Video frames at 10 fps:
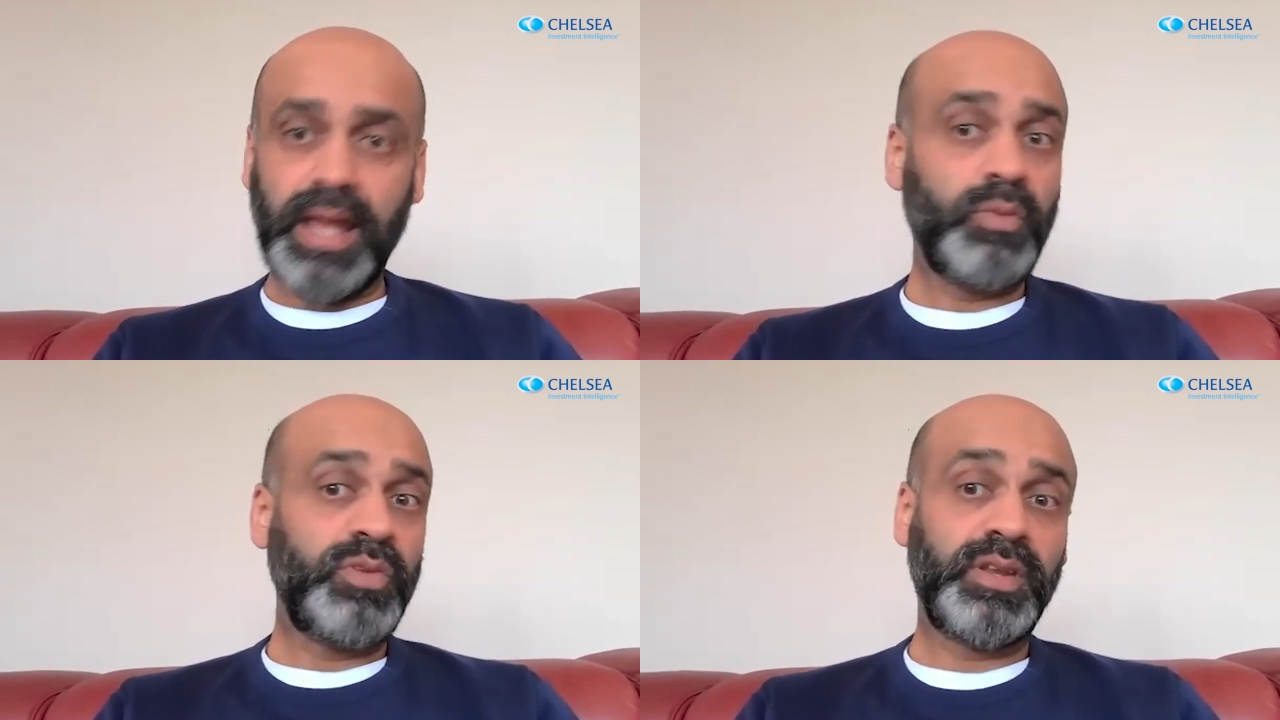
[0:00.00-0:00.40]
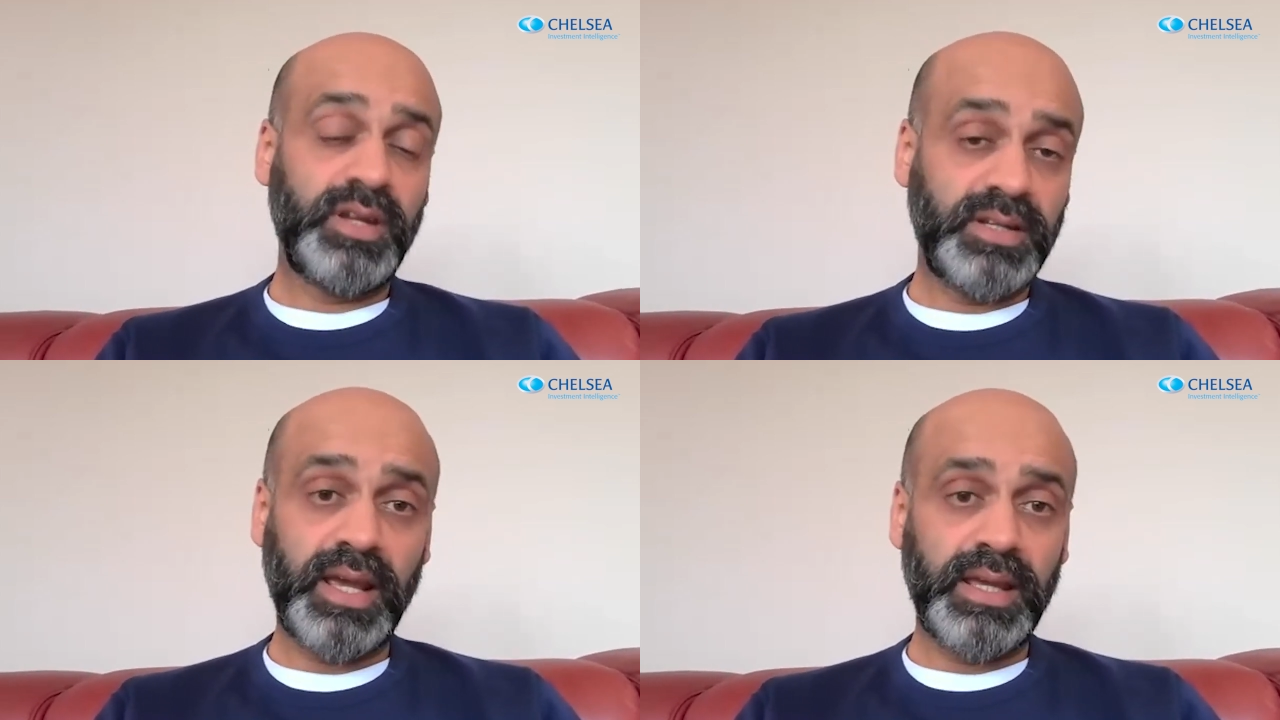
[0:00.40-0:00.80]
And
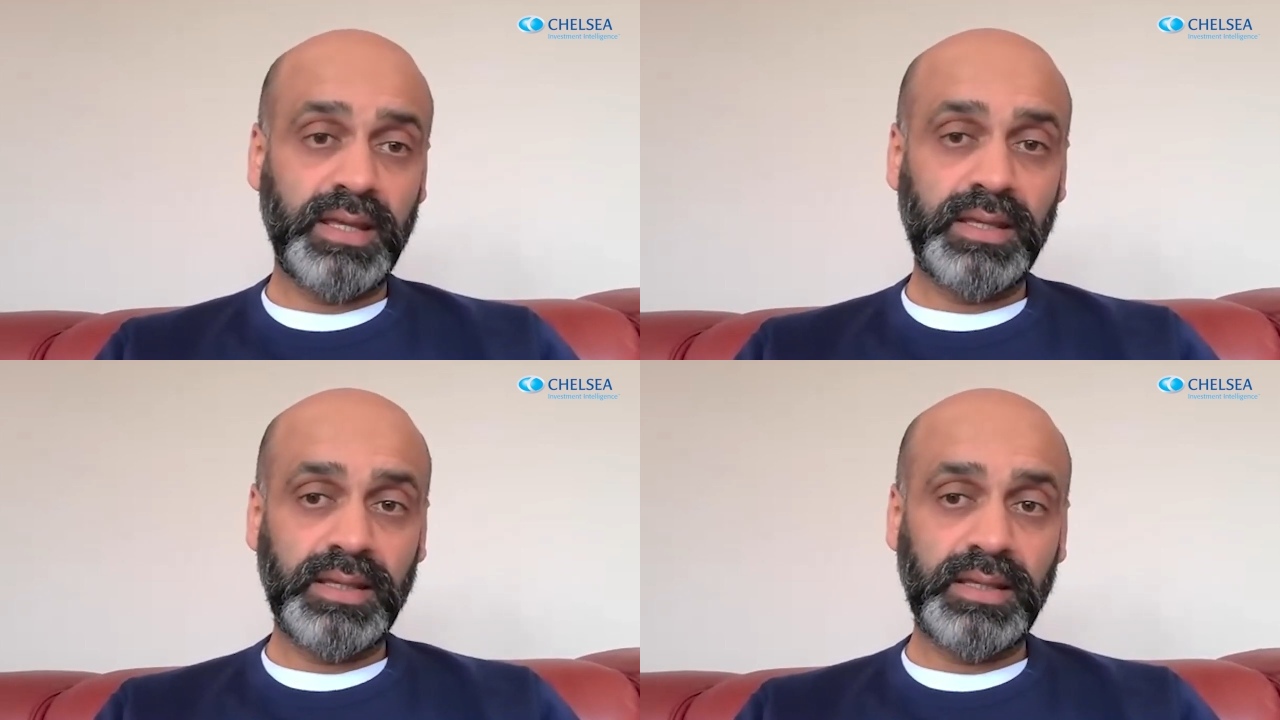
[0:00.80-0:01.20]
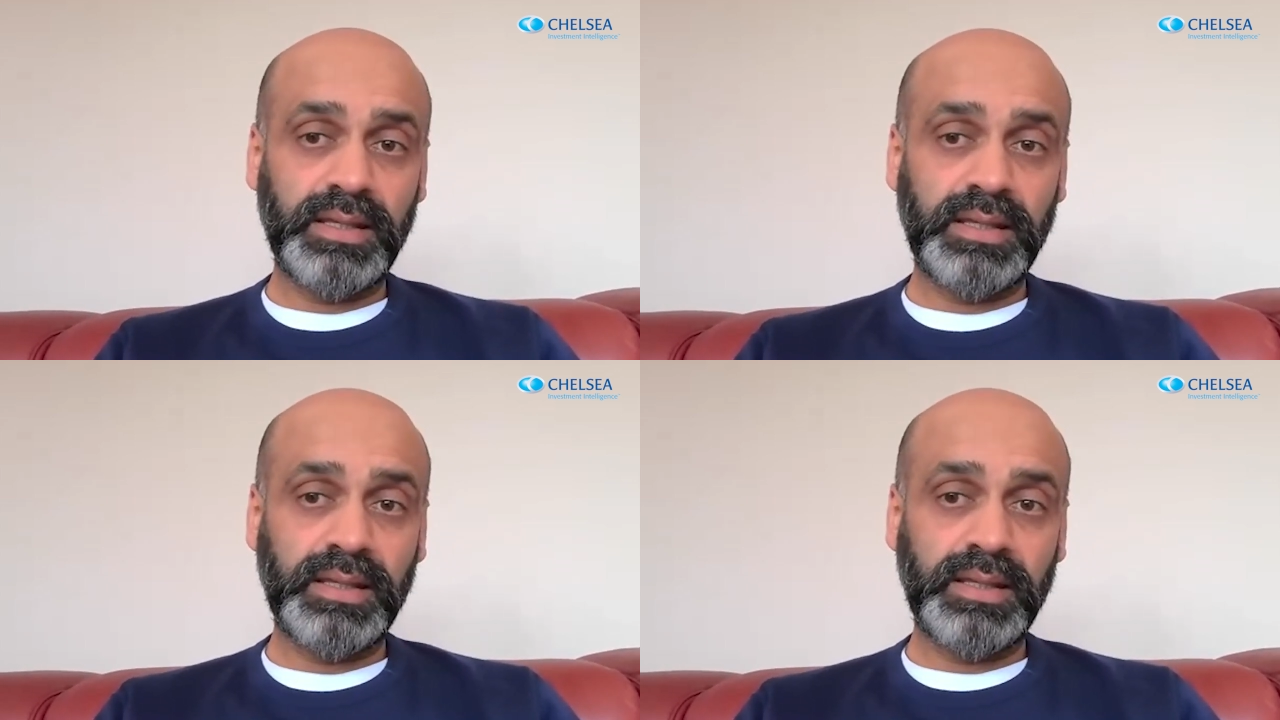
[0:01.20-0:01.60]
within a day,
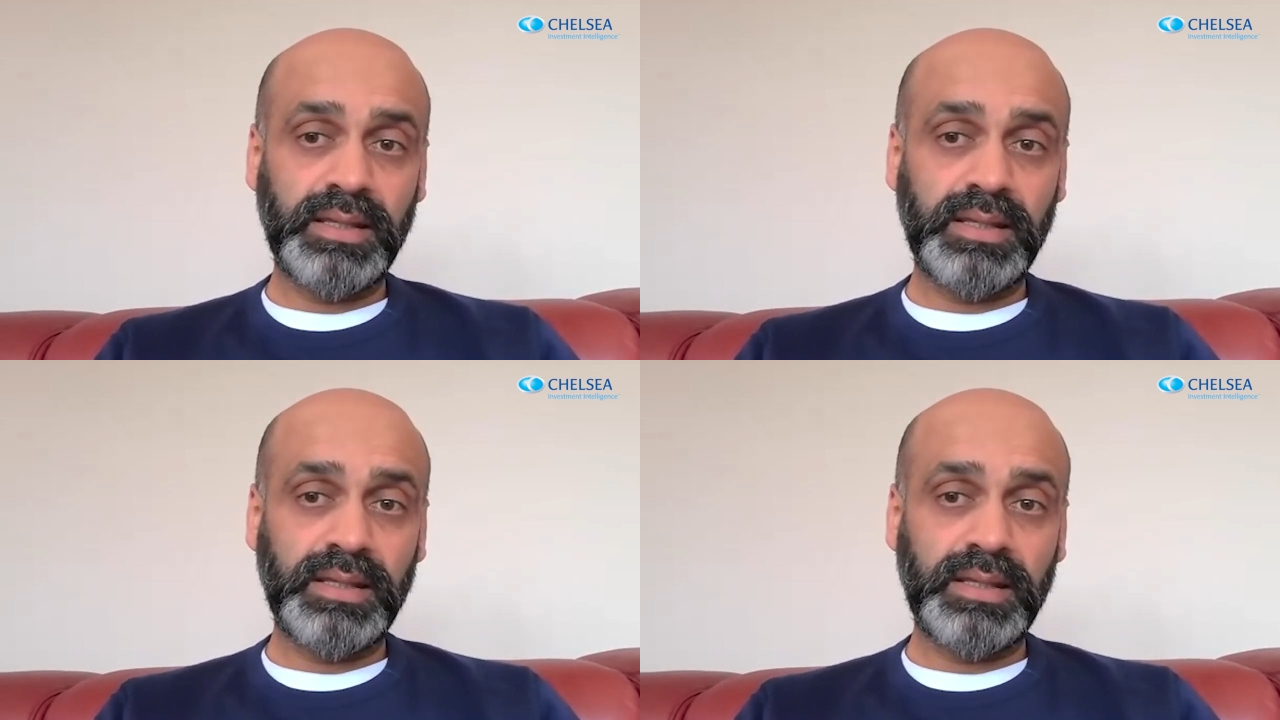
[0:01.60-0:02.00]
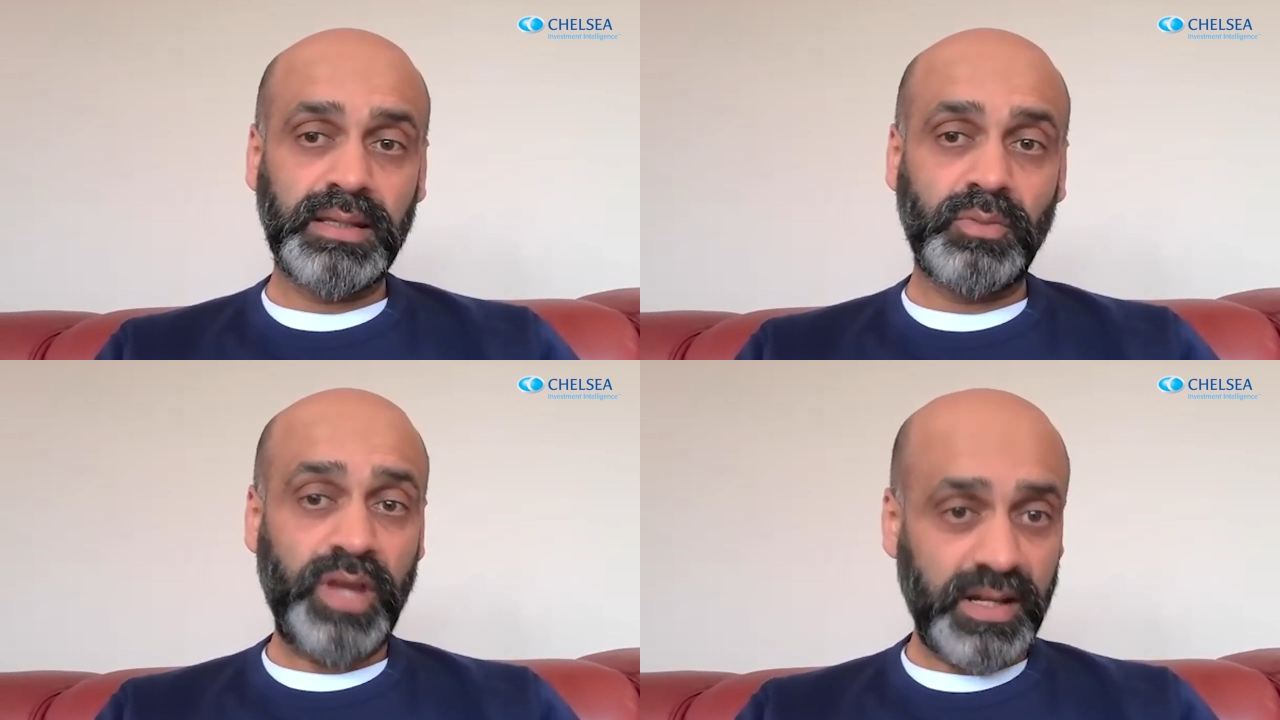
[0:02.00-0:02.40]

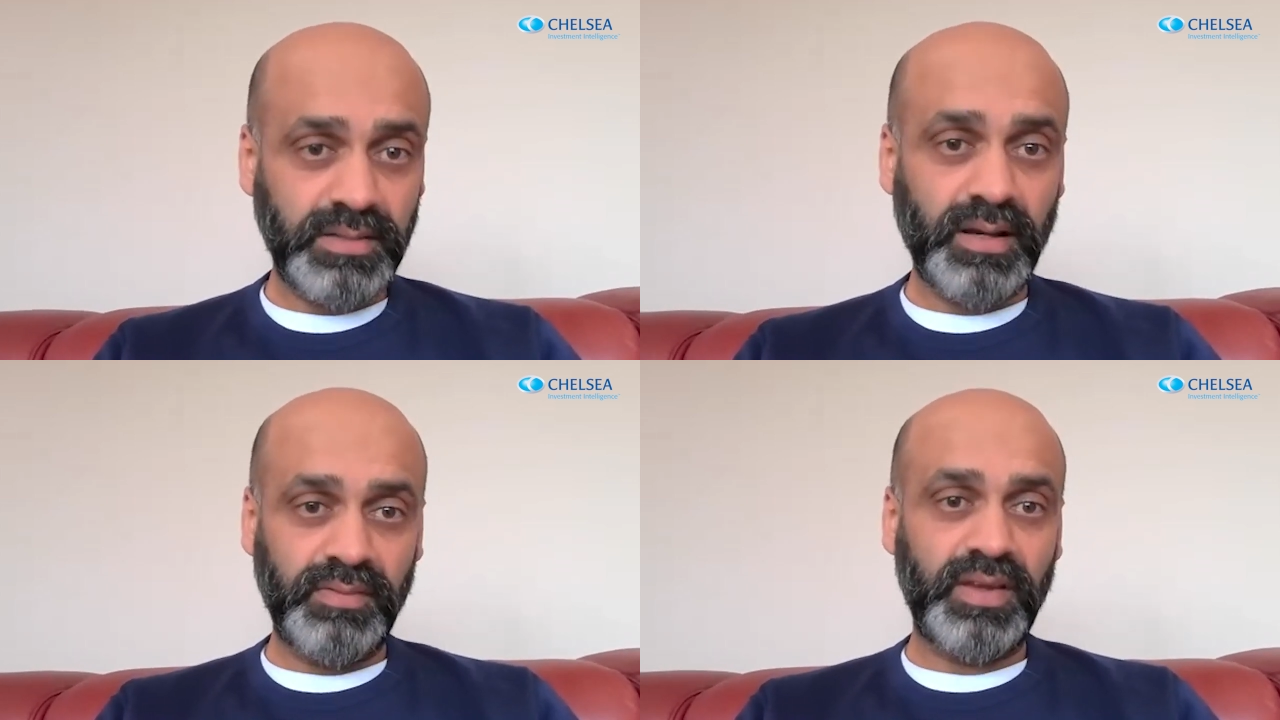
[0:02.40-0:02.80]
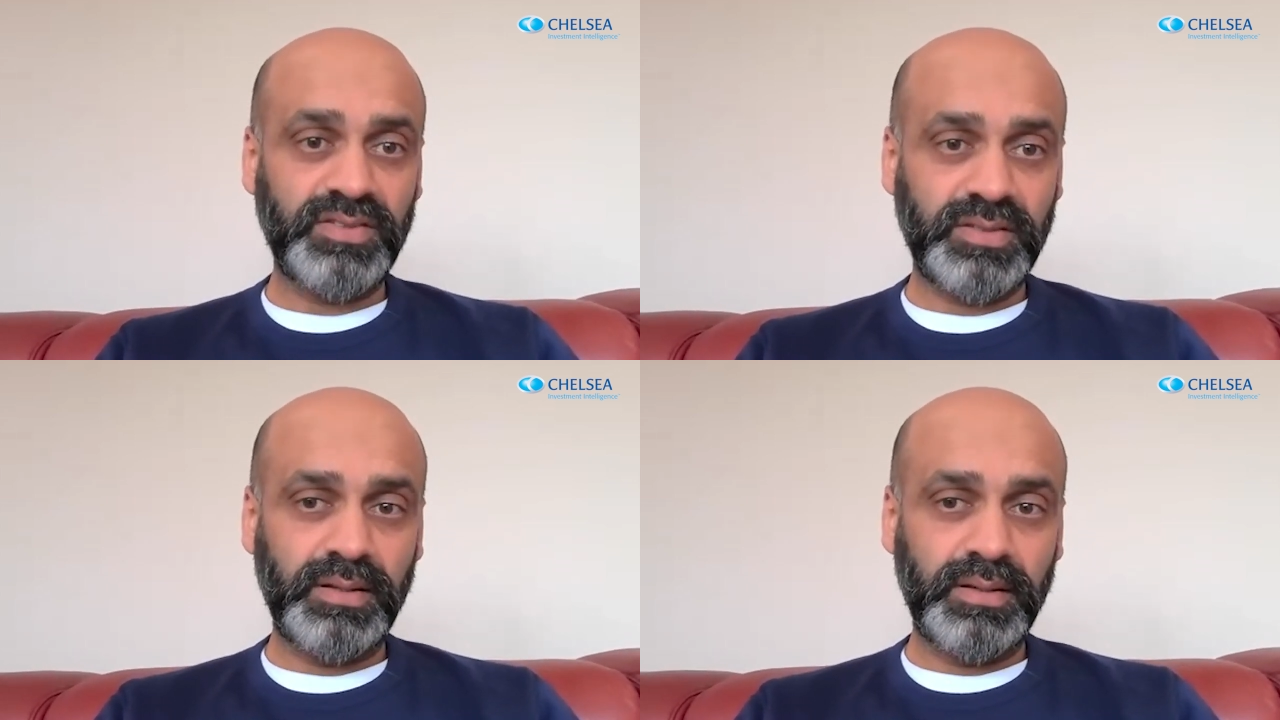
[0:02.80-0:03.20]
we had
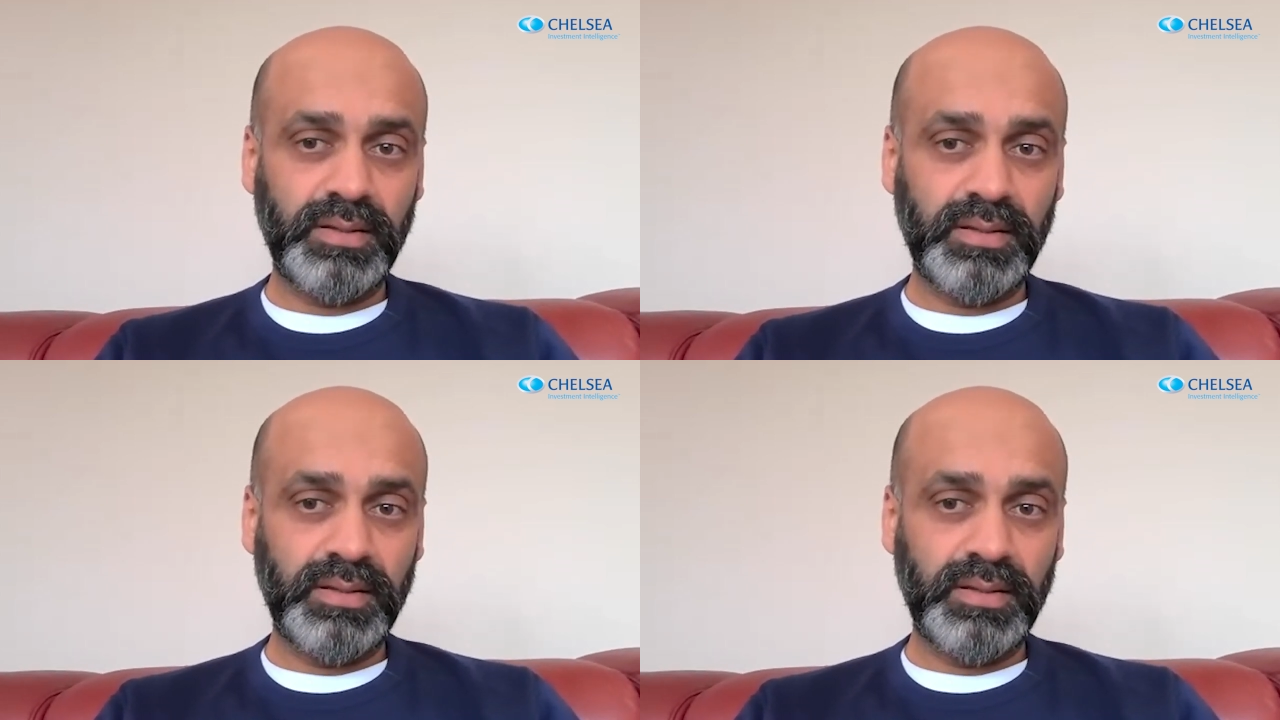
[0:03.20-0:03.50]
divested